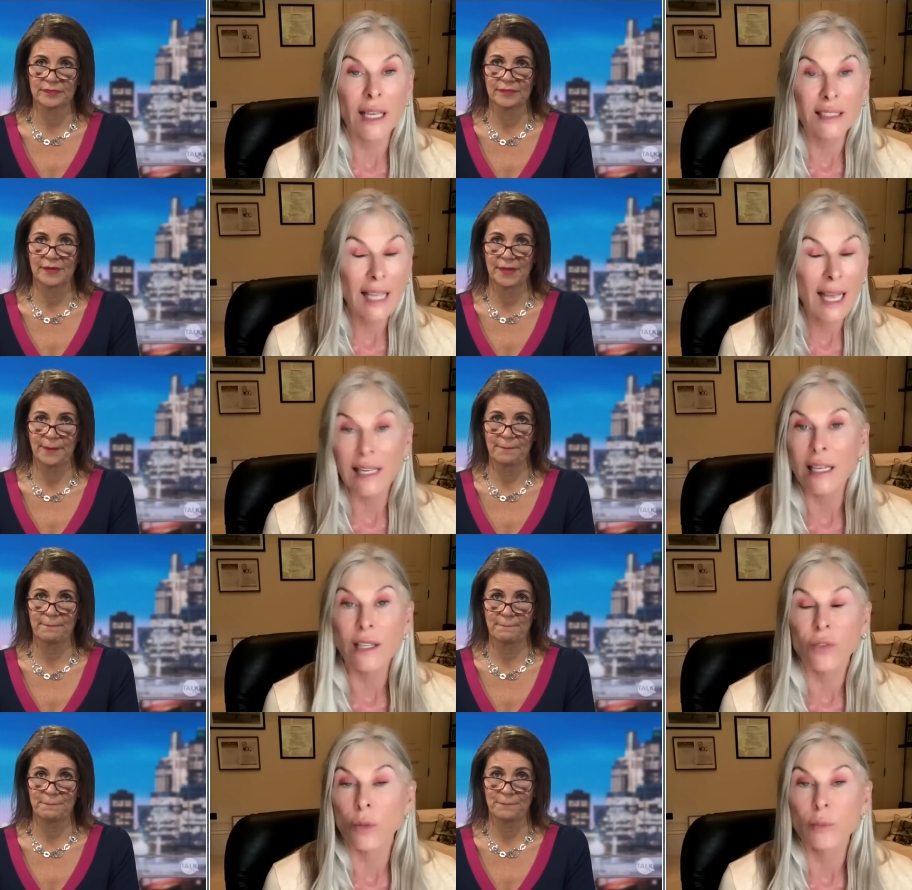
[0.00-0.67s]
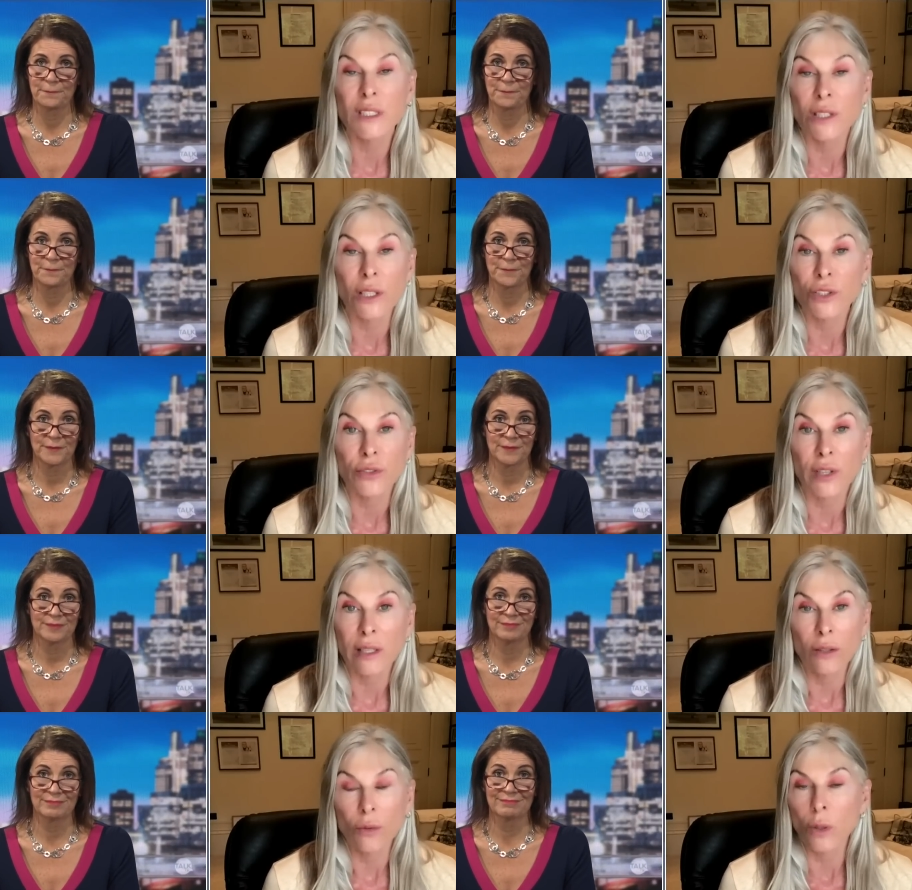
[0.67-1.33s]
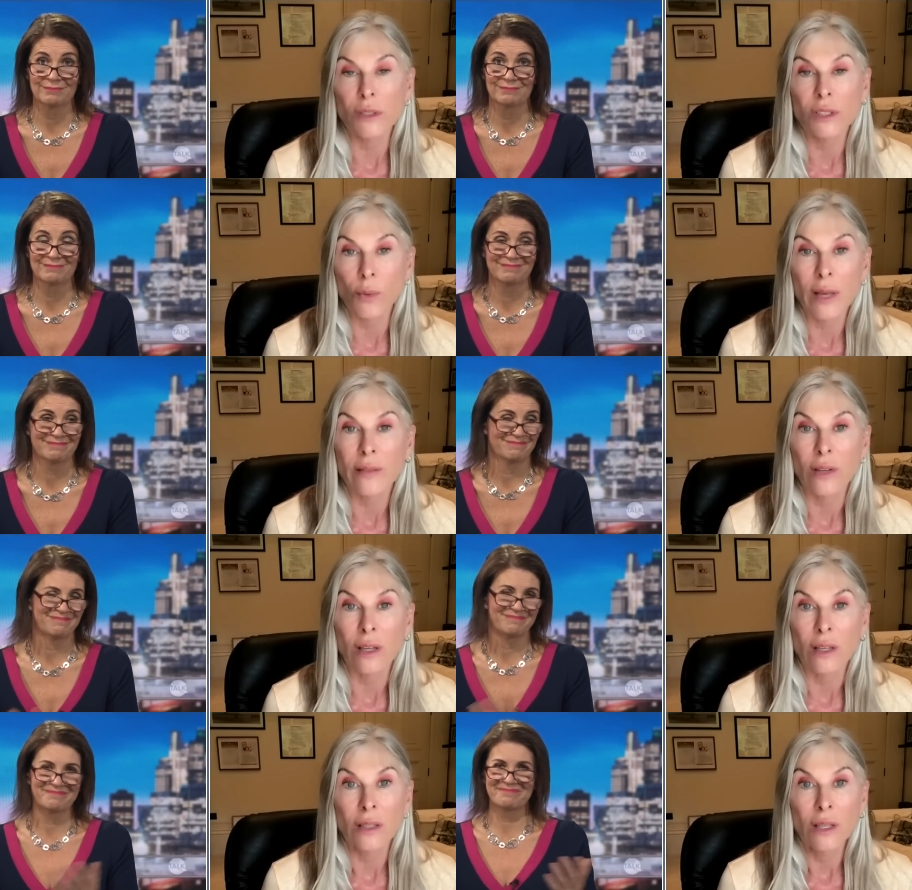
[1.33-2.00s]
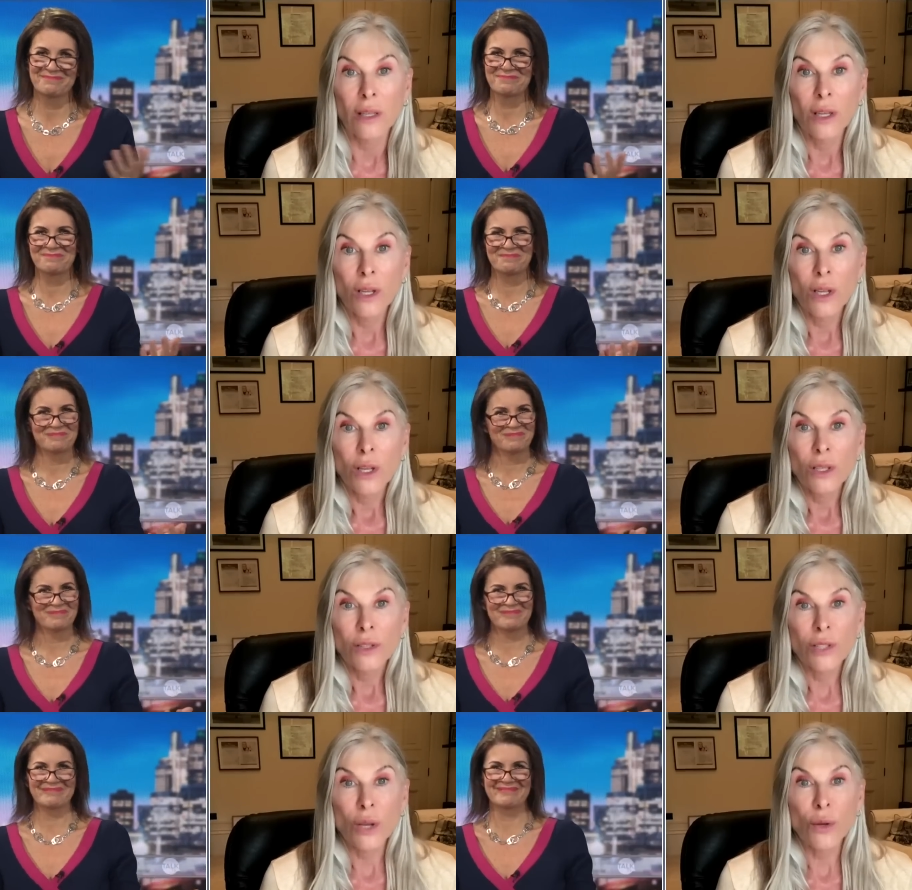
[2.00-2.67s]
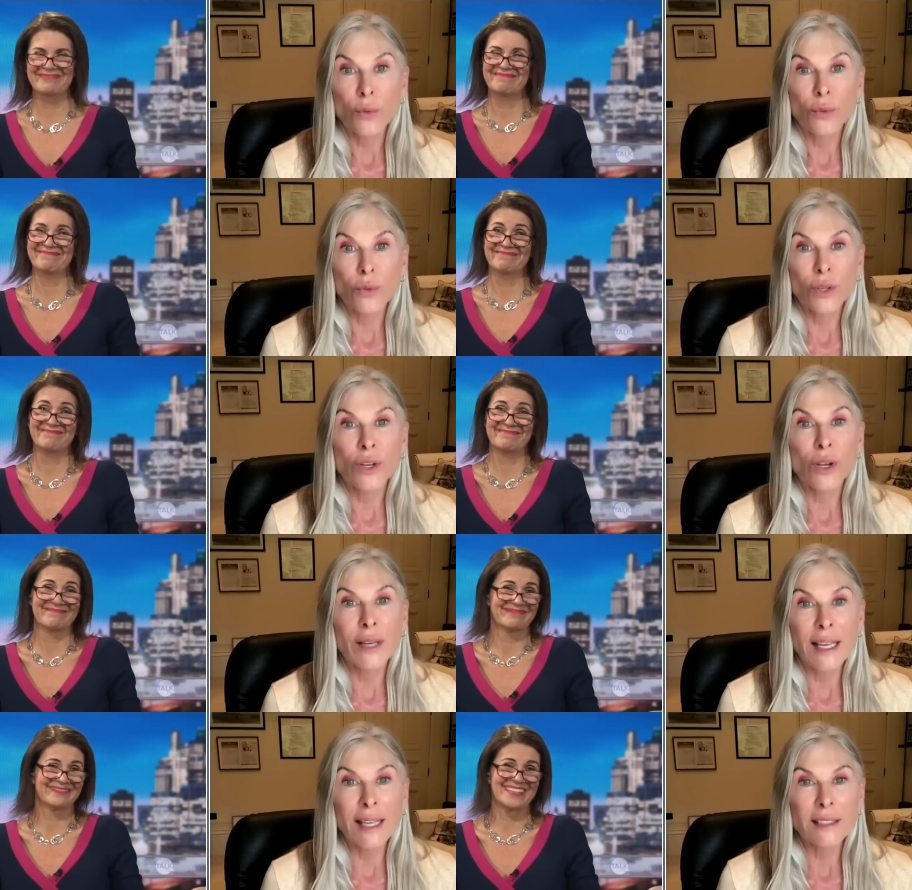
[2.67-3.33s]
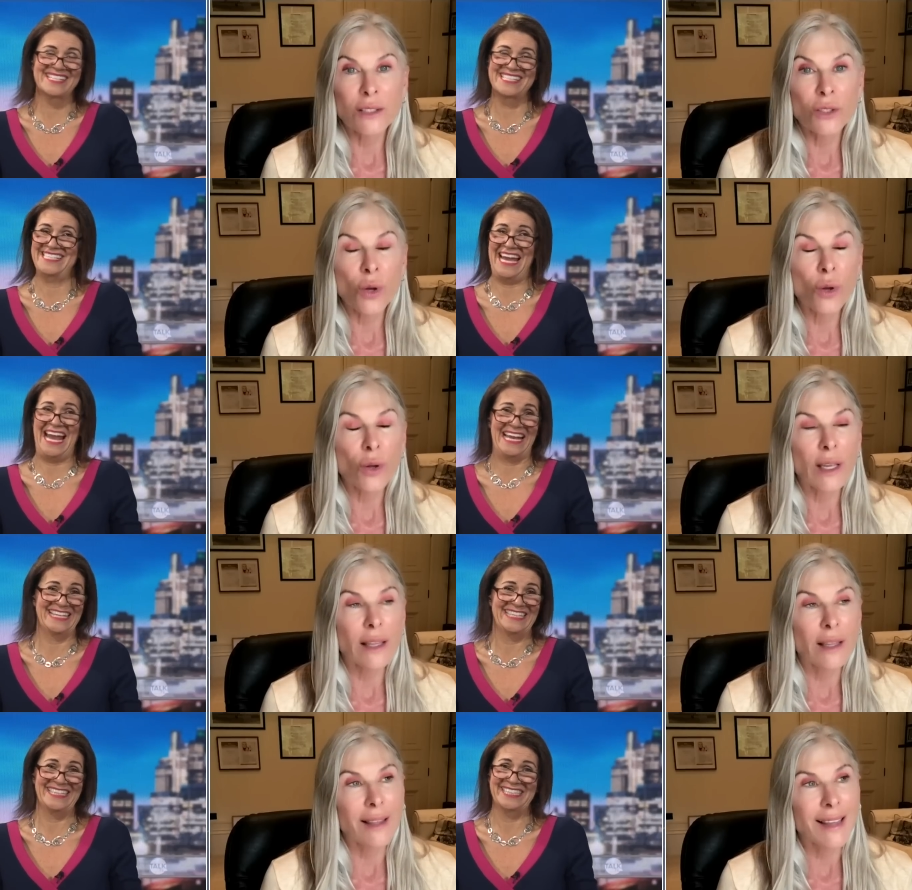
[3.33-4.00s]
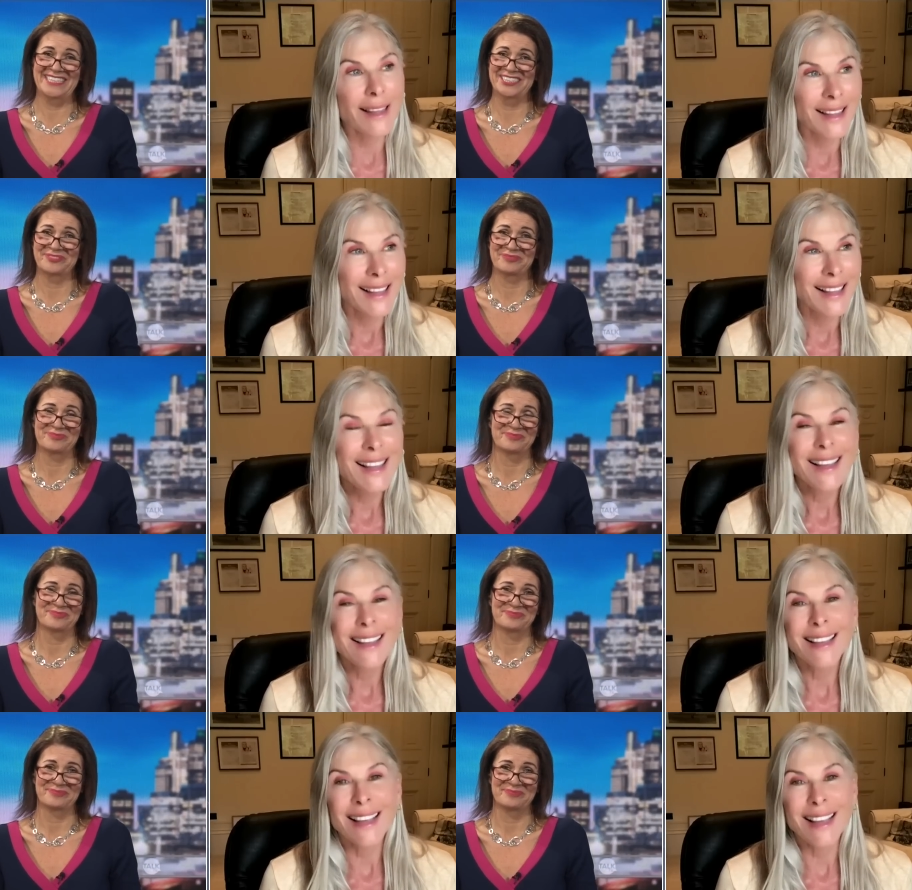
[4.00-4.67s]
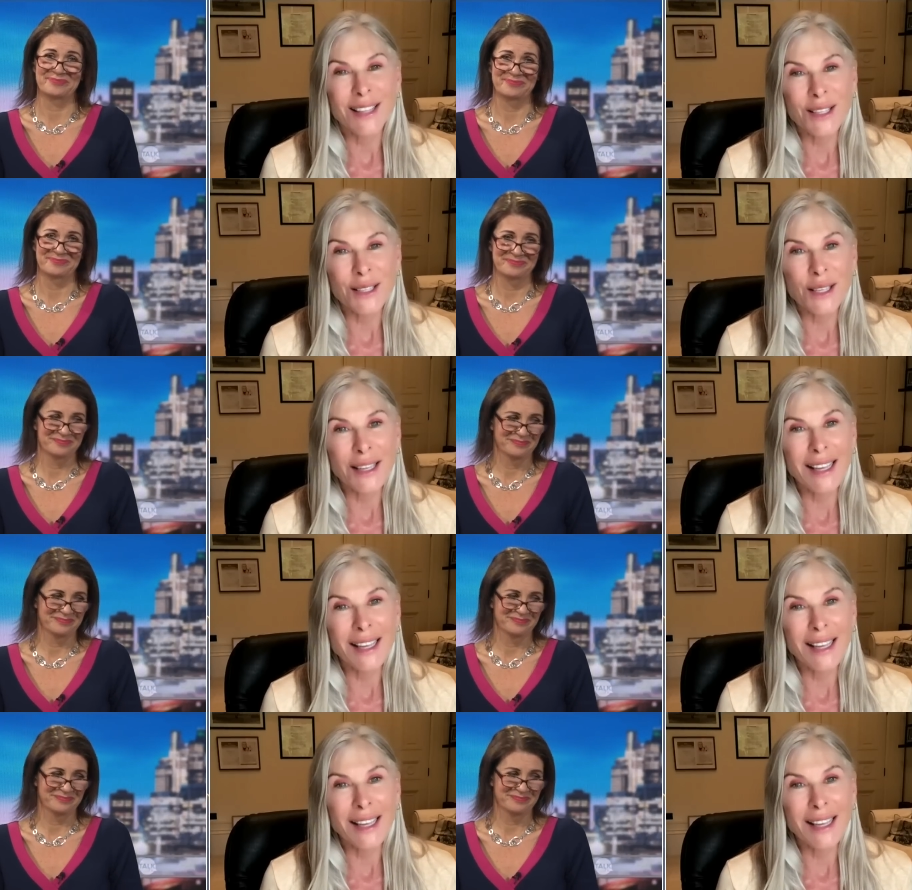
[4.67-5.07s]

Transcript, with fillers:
Speaker 1: has had any form of surgery whatsoever. So, you know, it's not, it, it, you know,